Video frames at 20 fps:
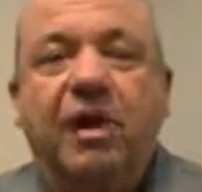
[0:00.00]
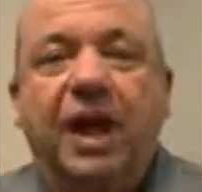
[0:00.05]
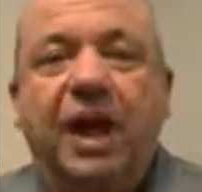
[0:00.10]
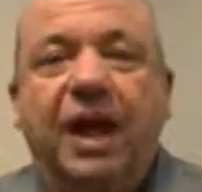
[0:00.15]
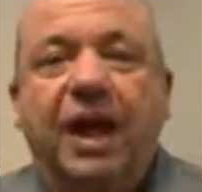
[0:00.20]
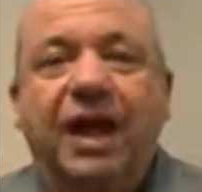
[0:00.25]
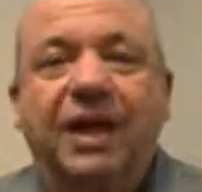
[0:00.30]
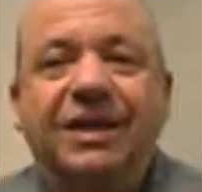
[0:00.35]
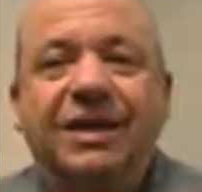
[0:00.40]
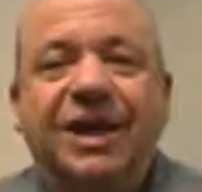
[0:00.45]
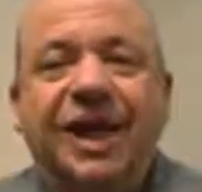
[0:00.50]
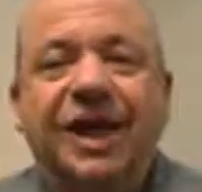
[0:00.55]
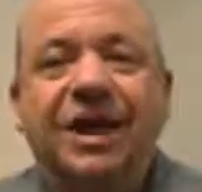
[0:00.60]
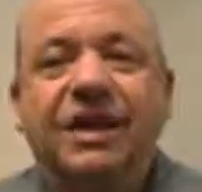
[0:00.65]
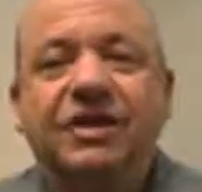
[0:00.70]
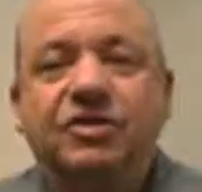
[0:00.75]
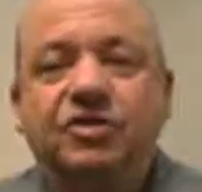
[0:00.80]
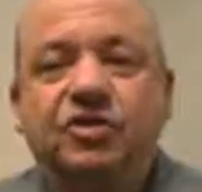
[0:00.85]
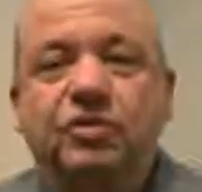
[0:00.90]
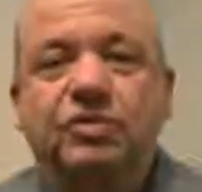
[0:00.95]
debt
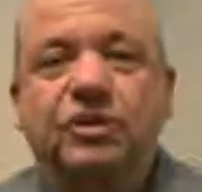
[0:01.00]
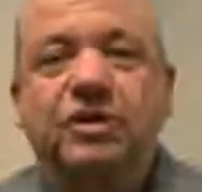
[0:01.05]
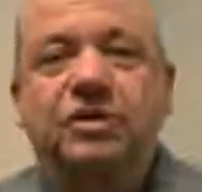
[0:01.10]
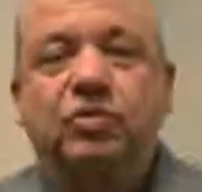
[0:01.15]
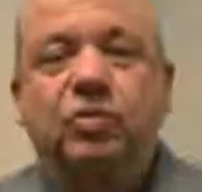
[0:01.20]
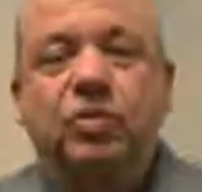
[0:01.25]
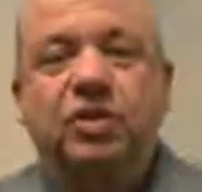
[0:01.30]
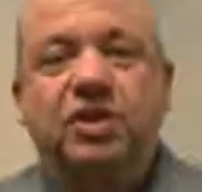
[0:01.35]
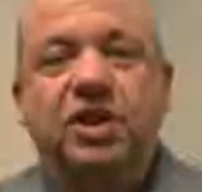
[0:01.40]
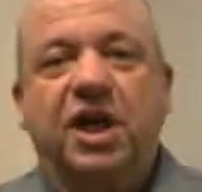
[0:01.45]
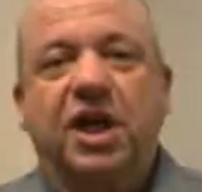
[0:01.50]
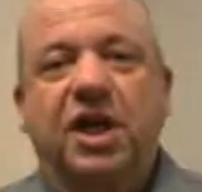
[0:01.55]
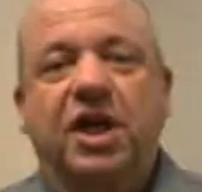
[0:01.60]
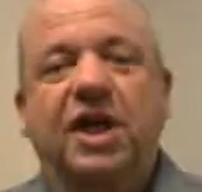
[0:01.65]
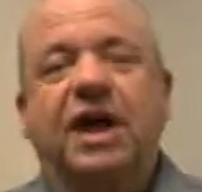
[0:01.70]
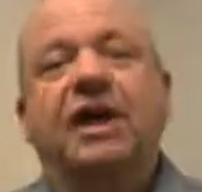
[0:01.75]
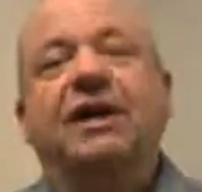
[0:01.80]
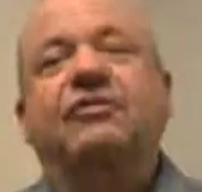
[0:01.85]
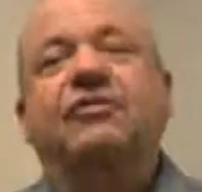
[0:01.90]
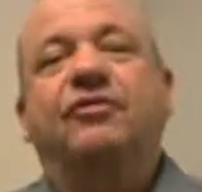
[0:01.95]
instruments which
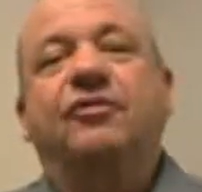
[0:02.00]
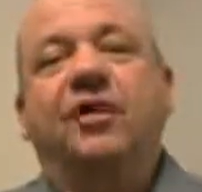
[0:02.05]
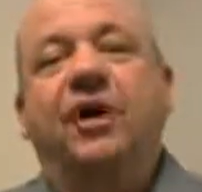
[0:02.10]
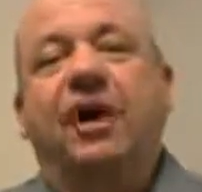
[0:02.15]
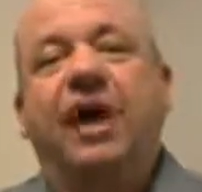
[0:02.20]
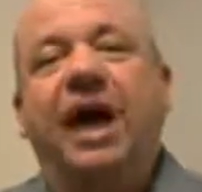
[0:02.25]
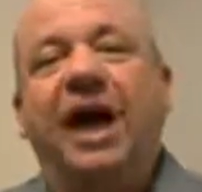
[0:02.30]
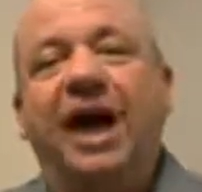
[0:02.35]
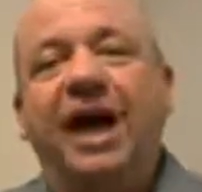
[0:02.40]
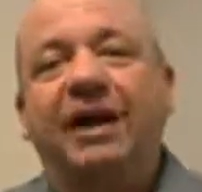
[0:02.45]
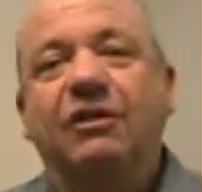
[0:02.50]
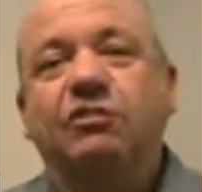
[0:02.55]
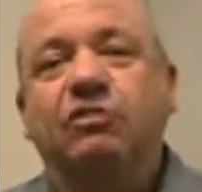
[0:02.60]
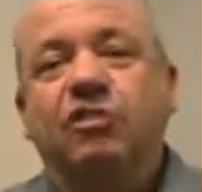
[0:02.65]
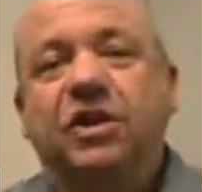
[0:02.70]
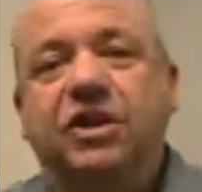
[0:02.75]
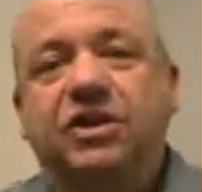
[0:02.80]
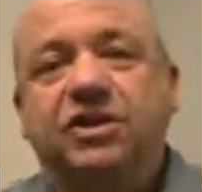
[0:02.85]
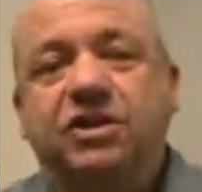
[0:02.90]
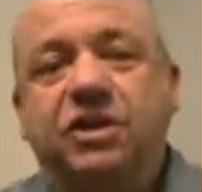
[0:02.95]
have high
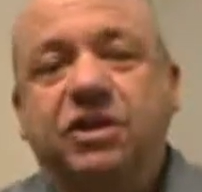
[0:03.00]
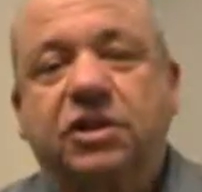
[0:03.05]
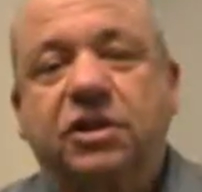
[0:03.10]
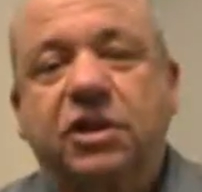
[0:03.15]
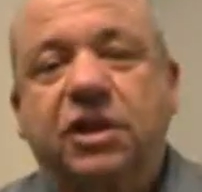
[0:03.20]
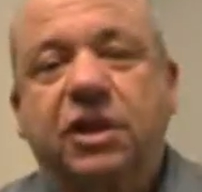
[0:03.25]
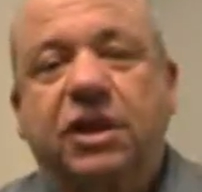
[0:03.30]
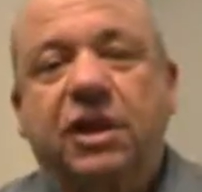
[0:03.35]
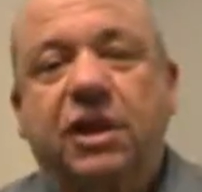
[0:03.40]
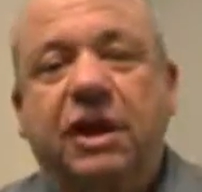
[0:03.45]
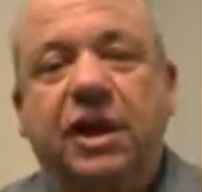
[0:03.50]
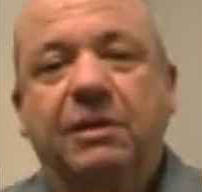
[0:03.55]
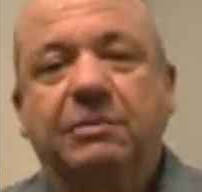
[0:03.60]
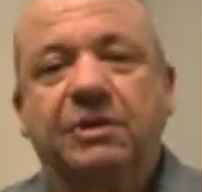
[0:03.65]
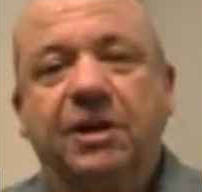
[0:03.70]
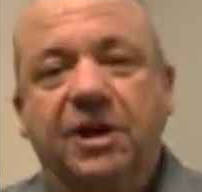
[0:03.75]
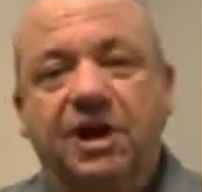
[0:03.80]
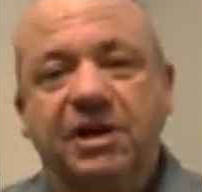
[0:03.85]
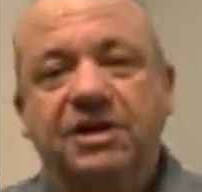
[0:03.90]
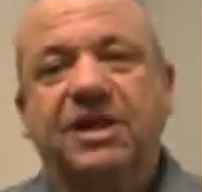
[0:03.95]
risk. And because
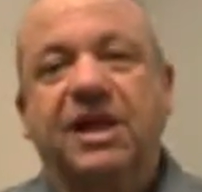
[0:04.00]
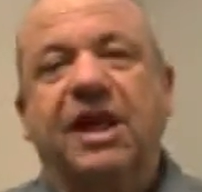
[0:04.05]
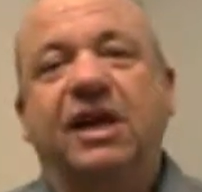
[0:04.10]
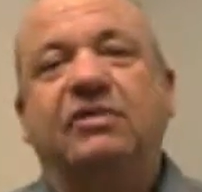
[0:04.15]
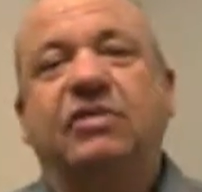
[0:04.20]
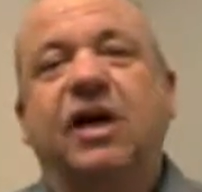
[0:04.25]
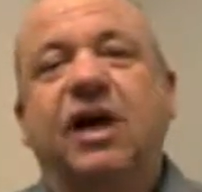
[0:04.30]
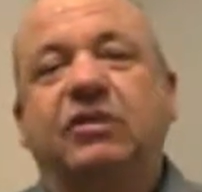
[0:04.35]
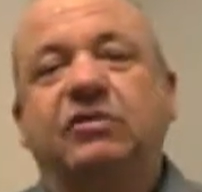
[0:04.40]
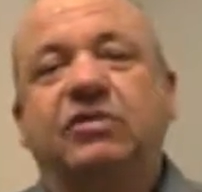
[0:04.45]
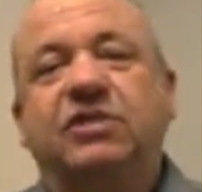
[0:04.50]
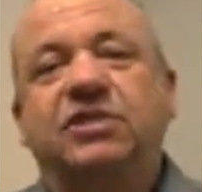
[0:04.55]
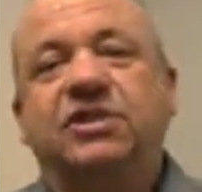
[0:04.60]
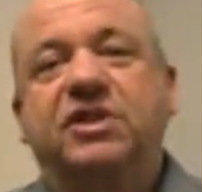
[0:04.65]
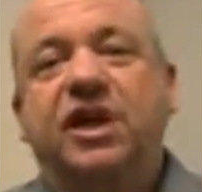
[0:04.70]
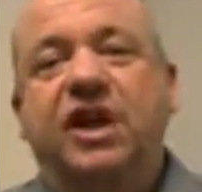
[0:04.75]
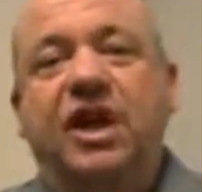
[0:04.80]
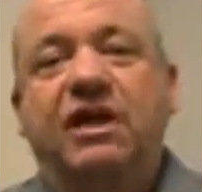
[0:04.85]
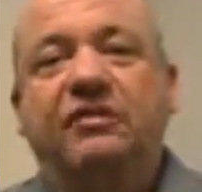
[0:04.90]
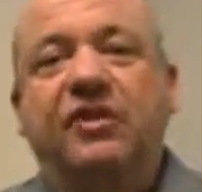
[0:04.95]
they have high risk, they have
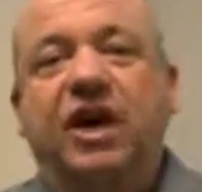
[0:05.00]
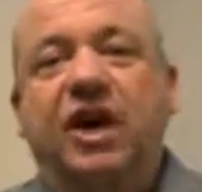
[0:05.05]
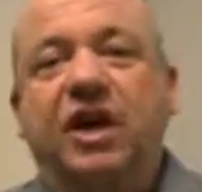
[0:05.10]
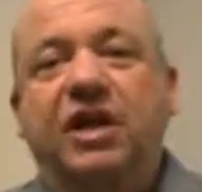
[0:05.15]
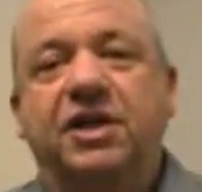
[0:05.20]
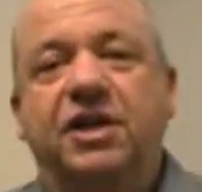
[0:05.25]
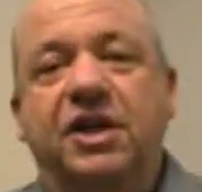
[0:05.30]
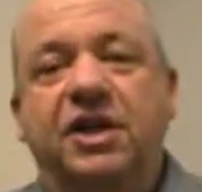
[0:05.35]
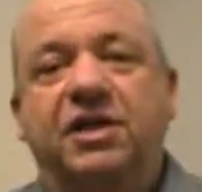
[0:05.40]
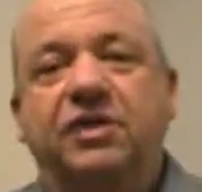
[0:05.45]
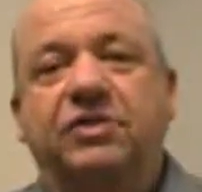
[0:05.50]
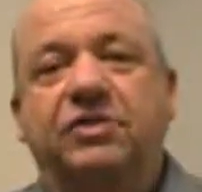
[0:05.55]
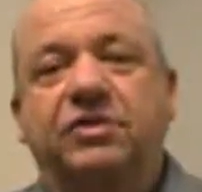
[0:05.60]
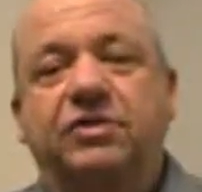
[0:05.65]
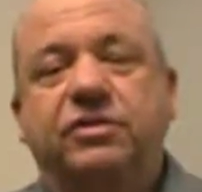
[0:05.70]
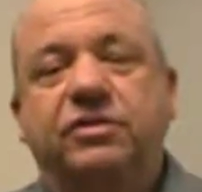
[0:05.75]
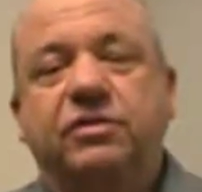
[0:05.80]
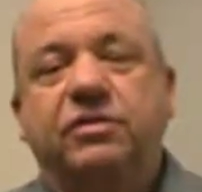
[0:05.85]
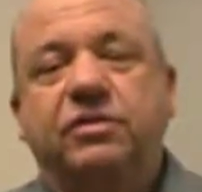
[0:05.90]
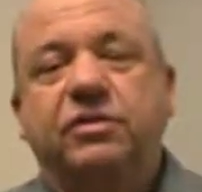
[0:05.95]
high yield.
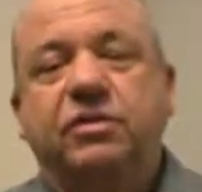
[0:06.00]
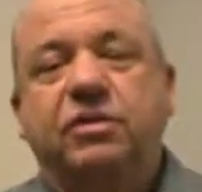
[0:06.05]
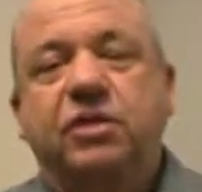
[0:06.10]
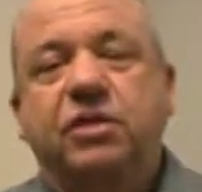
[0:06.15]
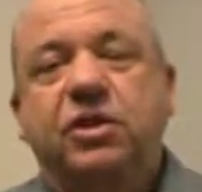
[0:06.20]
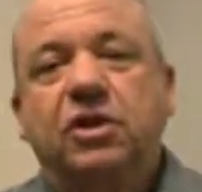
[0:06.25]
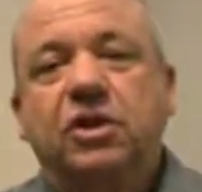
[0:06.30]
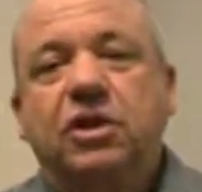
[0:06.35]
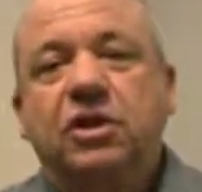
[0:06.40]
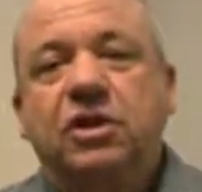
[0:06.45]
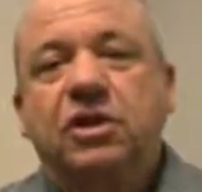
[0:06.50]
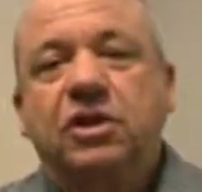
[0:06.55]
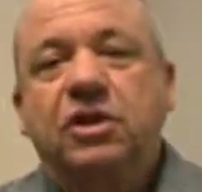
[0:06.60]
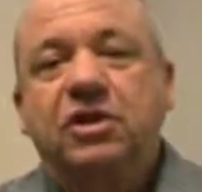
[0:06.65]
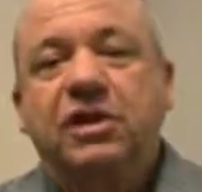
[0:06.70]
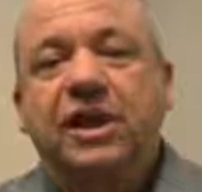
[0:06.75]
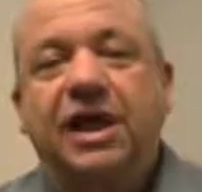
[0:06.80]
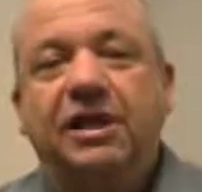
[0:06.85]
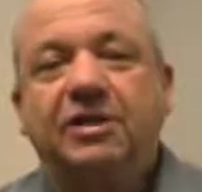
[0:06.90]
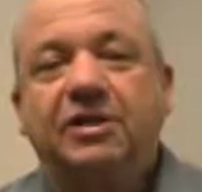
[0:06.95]
Now,
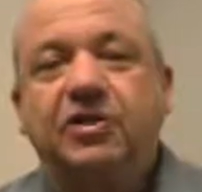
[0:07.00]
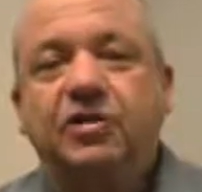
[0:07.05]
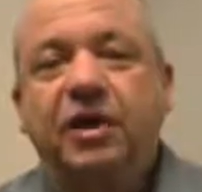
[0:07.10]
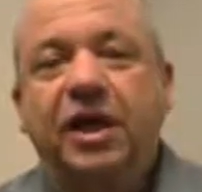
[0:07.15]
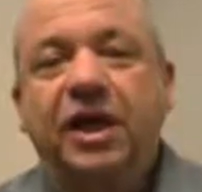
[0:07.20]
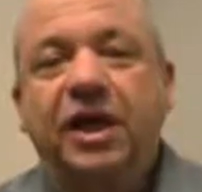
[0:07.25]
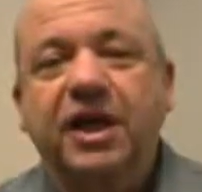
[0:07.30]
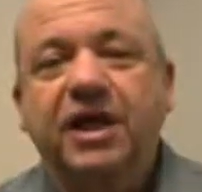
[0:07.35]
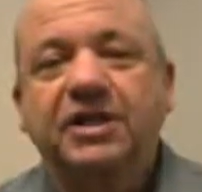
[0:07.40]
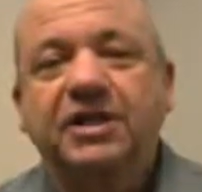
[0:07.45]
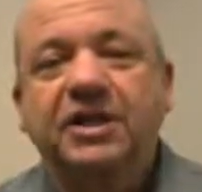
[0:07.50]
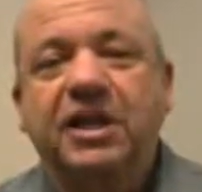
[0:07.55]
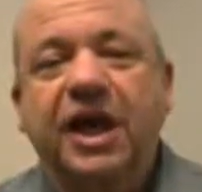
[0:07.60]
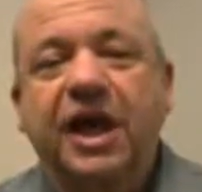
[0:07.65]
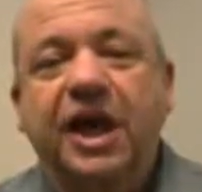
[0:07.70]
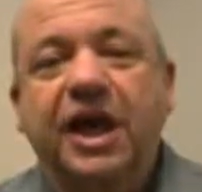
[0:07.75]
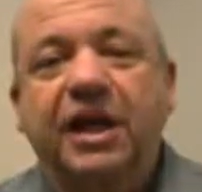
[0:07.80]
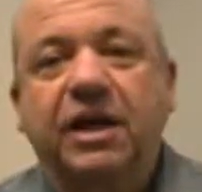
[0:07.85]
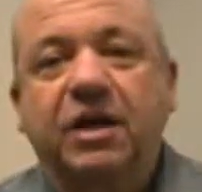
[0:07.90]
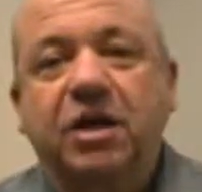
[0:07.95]
the trick is
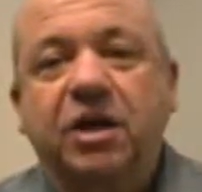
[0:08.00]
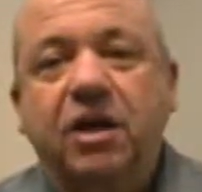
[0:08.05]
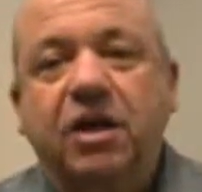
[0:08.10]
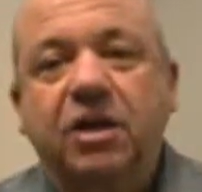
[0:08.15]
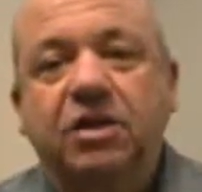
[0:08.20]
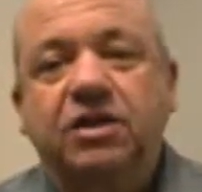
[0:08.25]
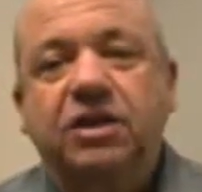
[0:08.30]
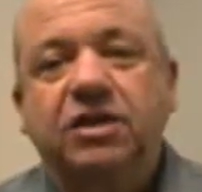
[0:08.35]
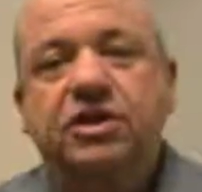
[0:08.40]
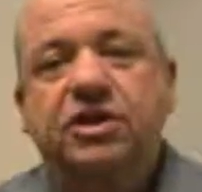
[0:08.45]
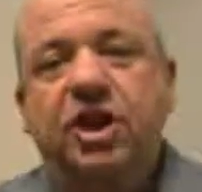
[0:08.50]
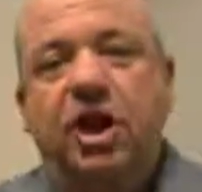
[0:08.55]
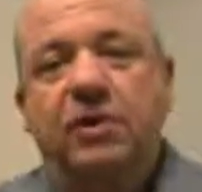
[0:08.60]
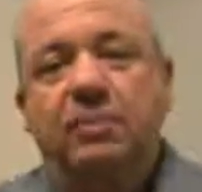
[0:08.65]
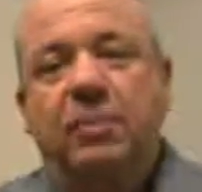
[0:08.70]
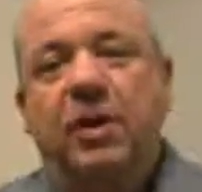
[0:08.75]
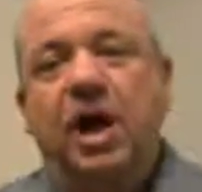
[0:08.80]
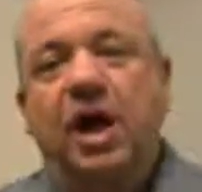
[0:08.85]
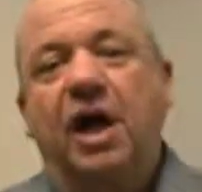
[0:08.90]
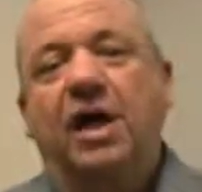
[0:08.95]
that the junk
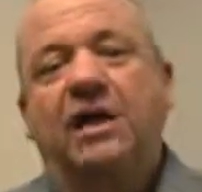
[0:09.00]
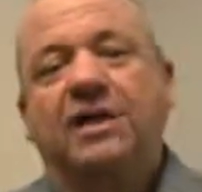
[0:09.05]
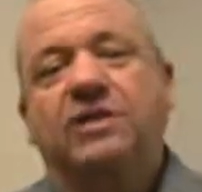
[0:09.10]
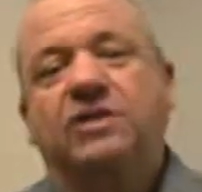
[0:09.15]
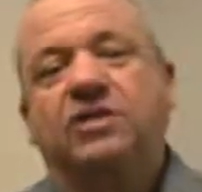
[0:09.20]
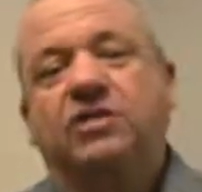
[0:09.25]
bonds